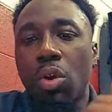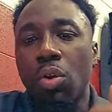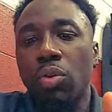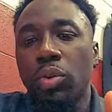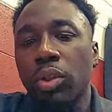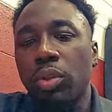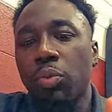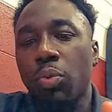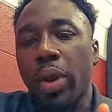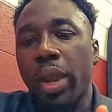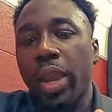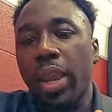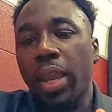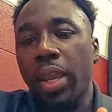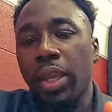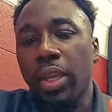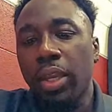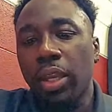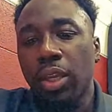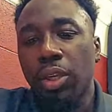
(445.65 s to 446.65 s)
only
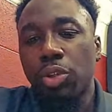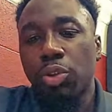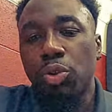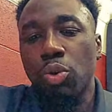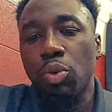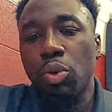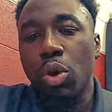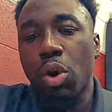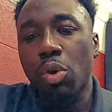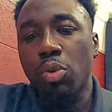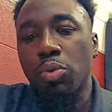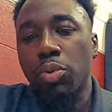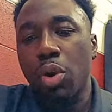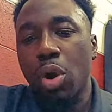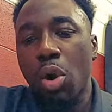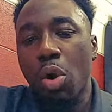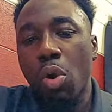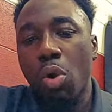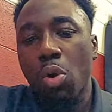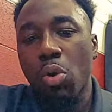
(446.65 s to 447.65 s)
way you gonna
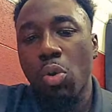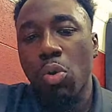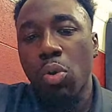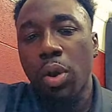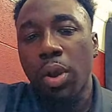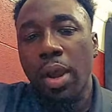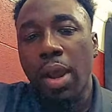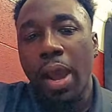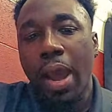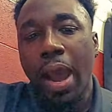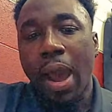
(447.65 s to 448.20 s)
know